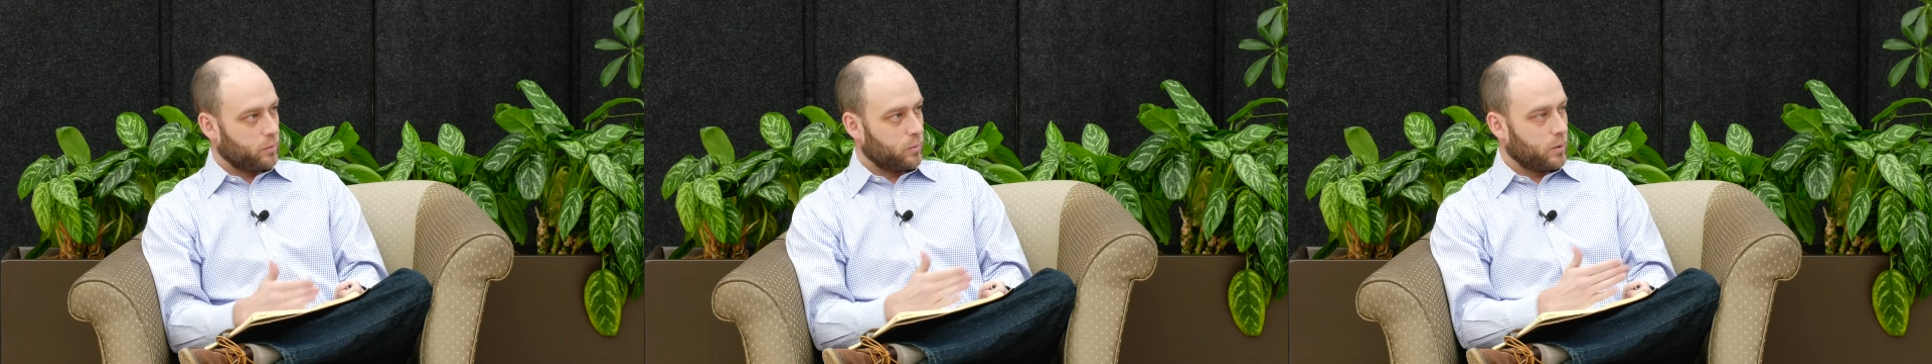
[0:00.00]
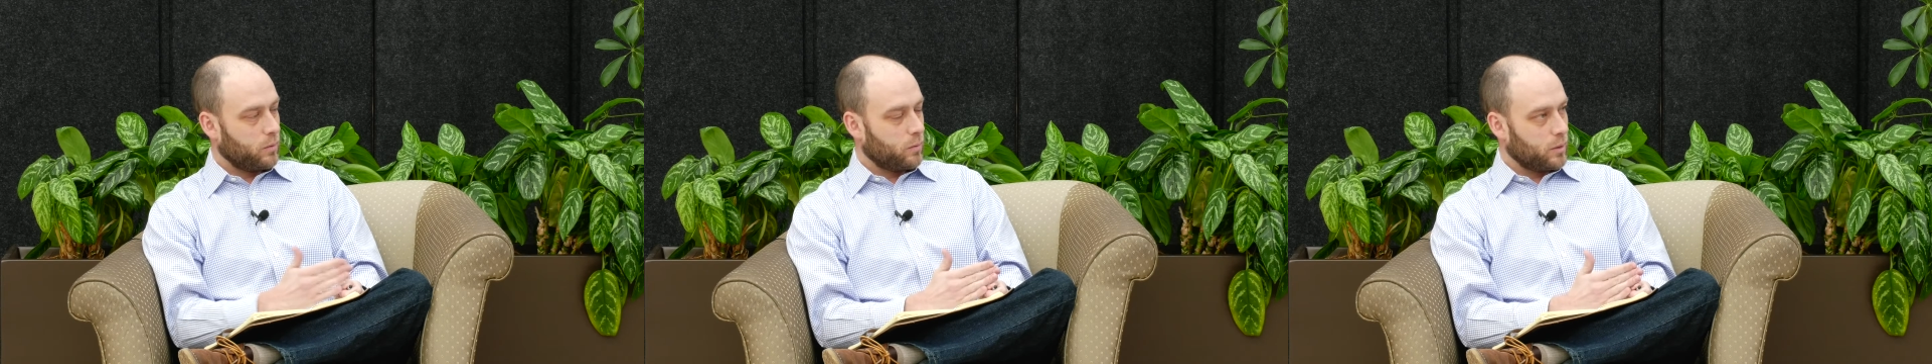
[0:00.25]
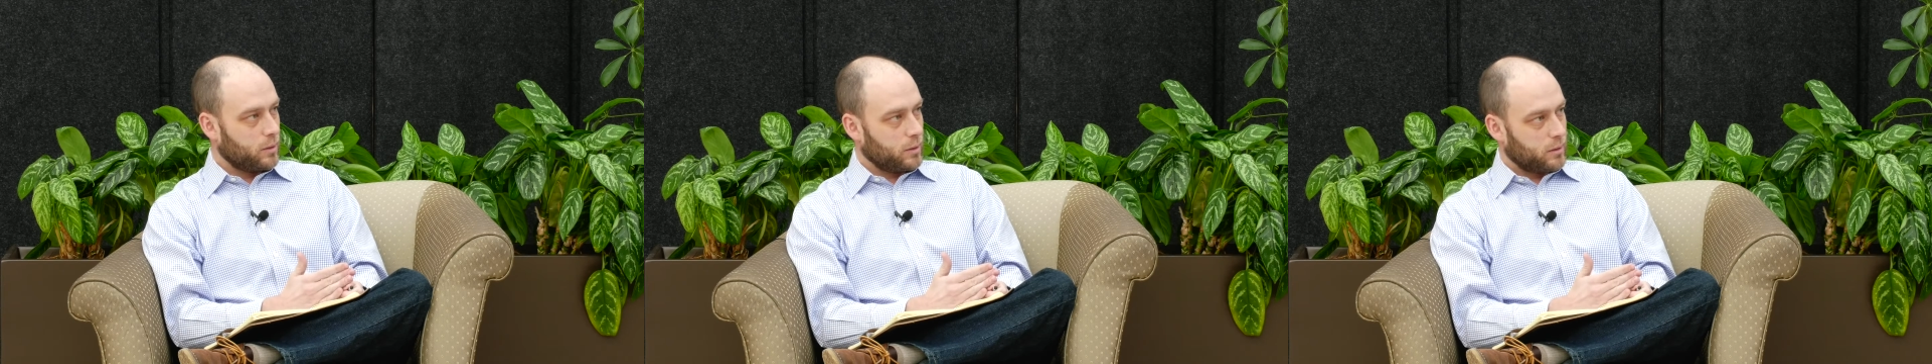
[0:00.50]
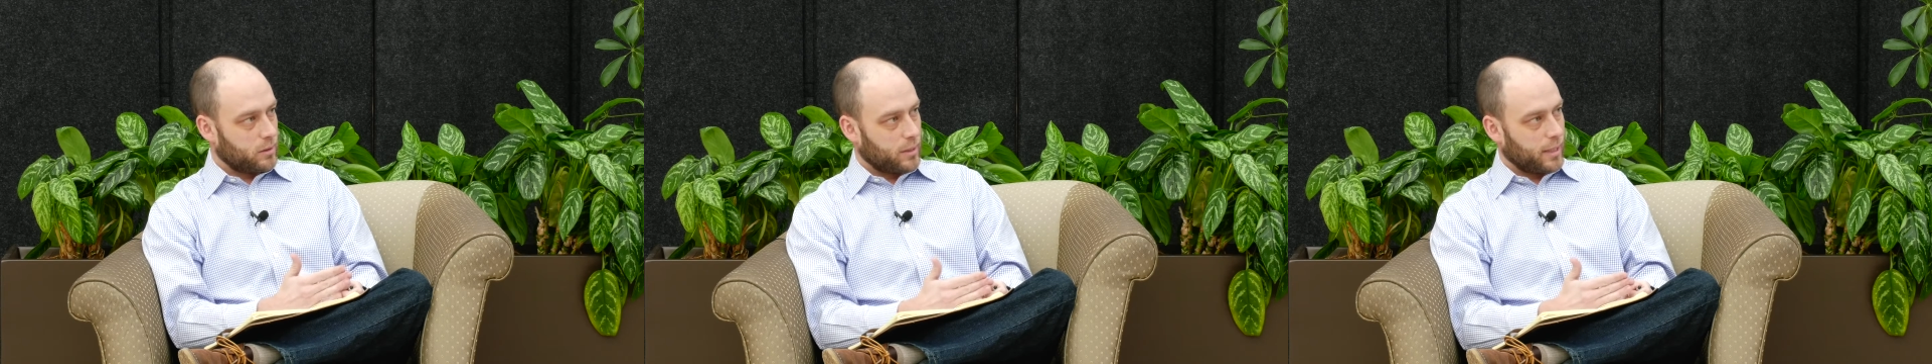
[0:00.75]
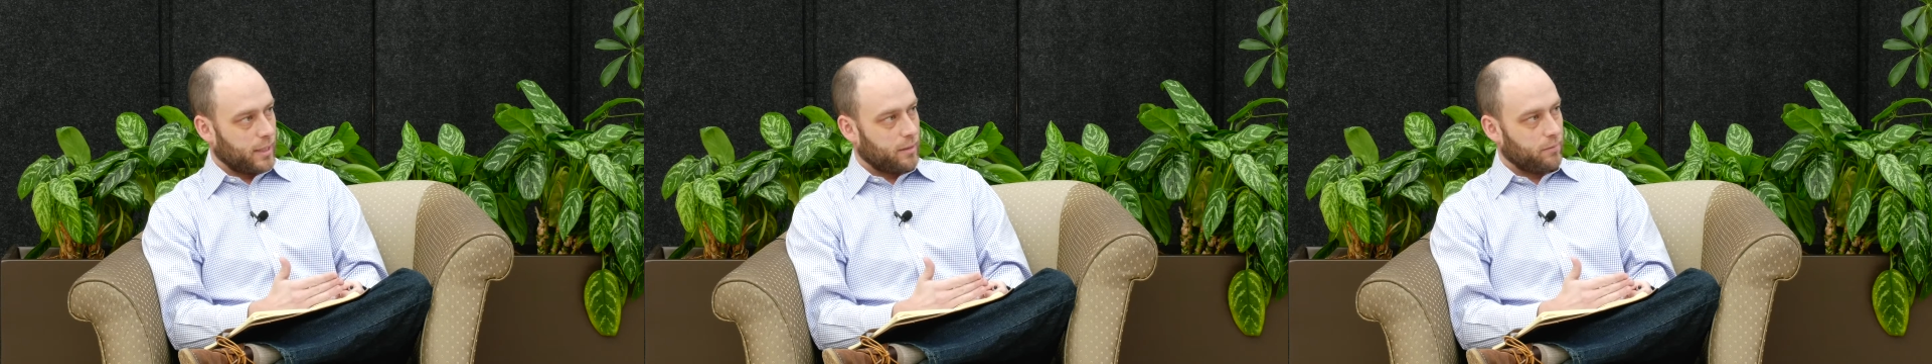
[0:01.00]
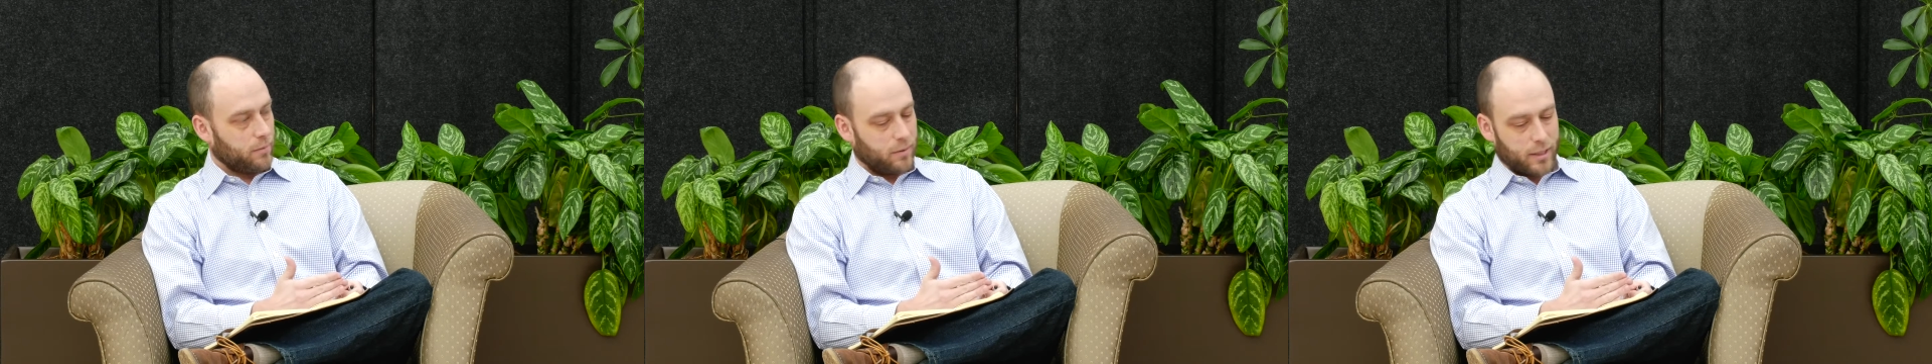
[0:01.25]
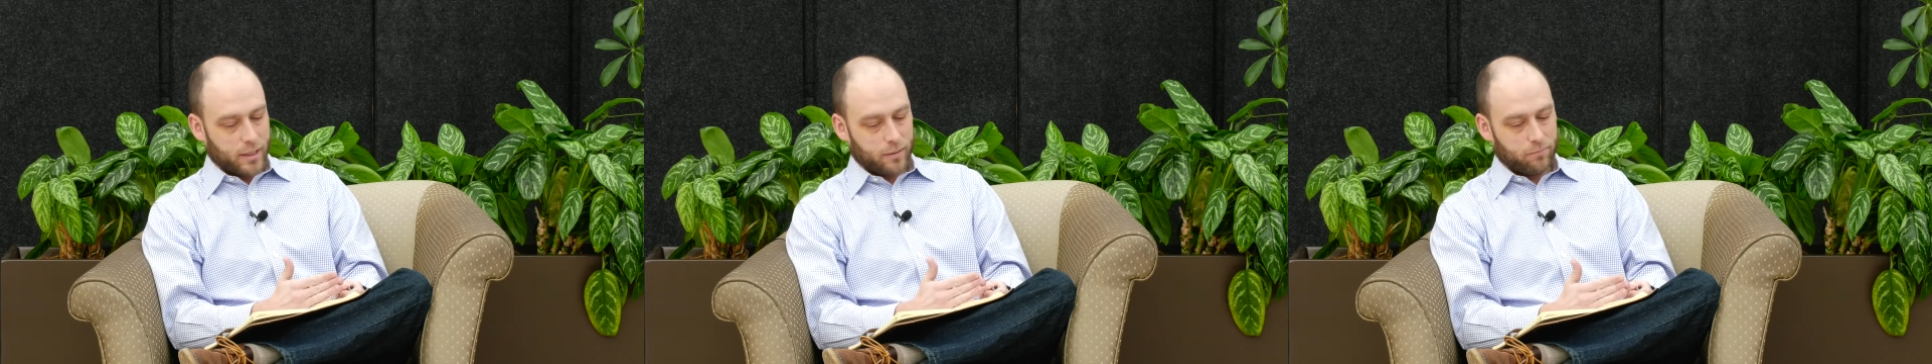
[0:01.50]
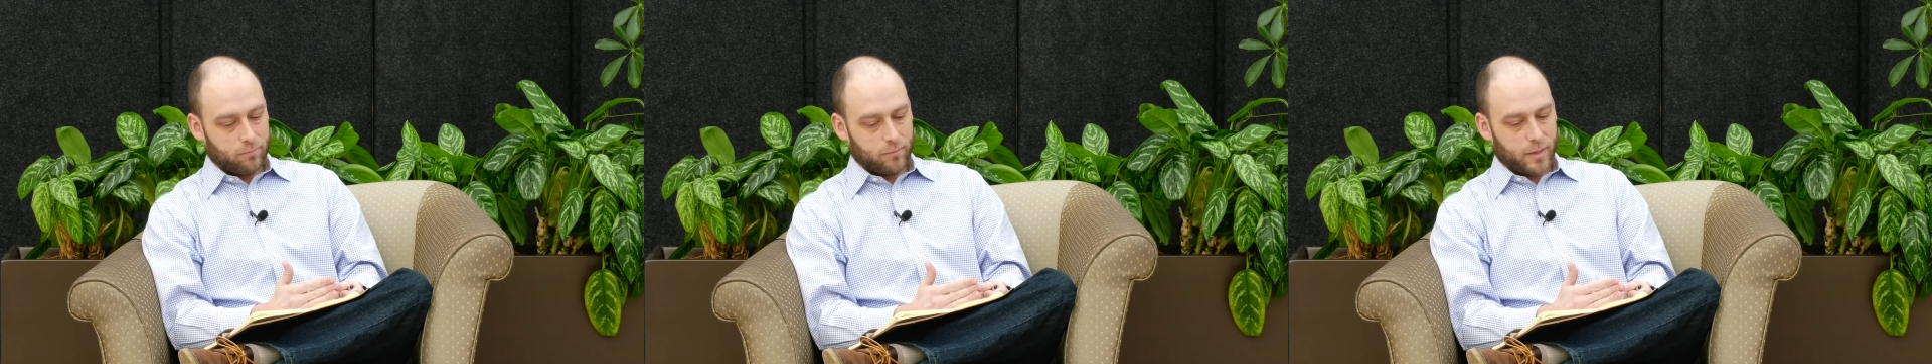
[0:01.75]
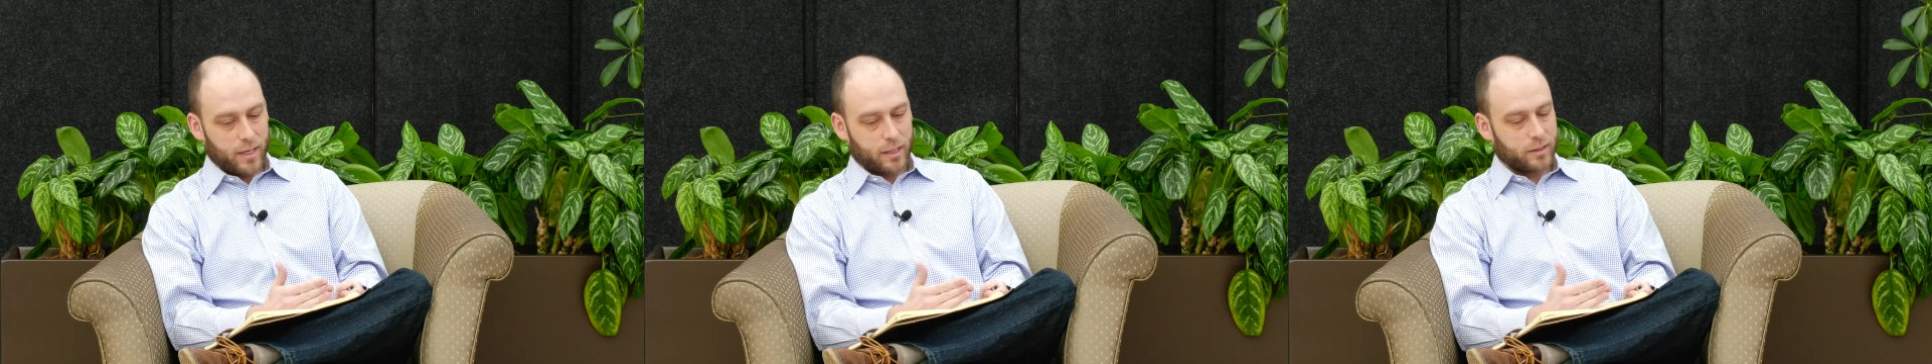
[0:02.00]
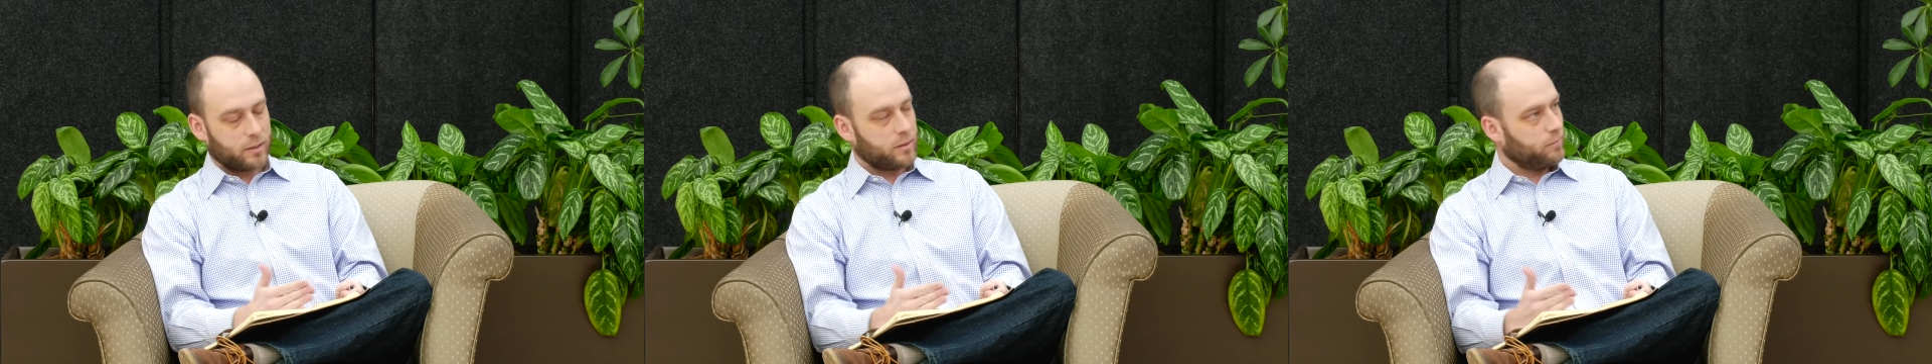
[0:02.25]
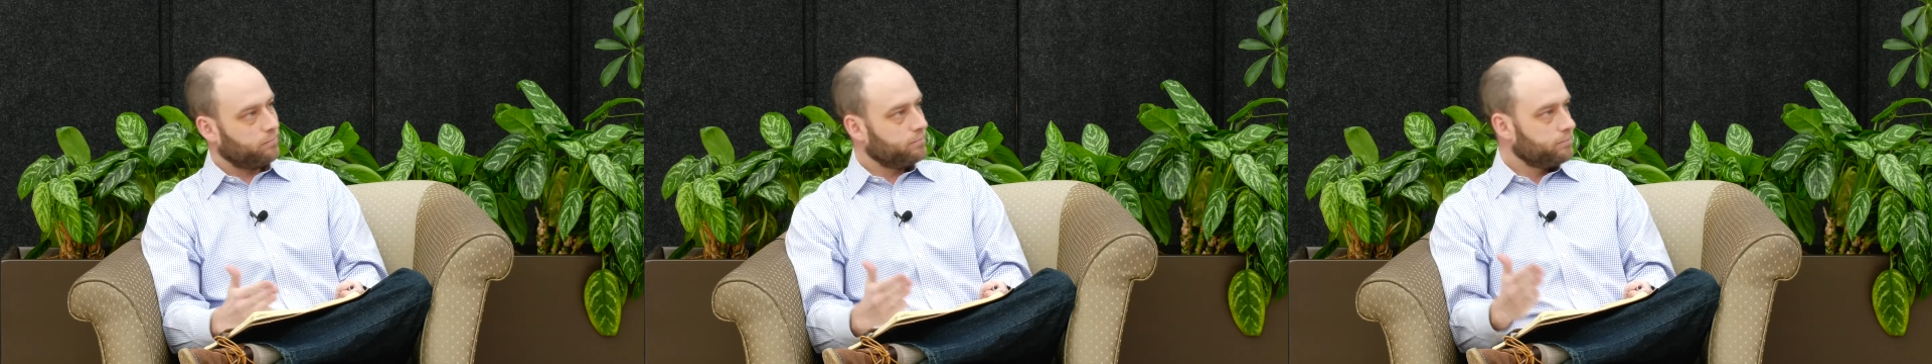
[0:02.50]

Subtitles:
What does that next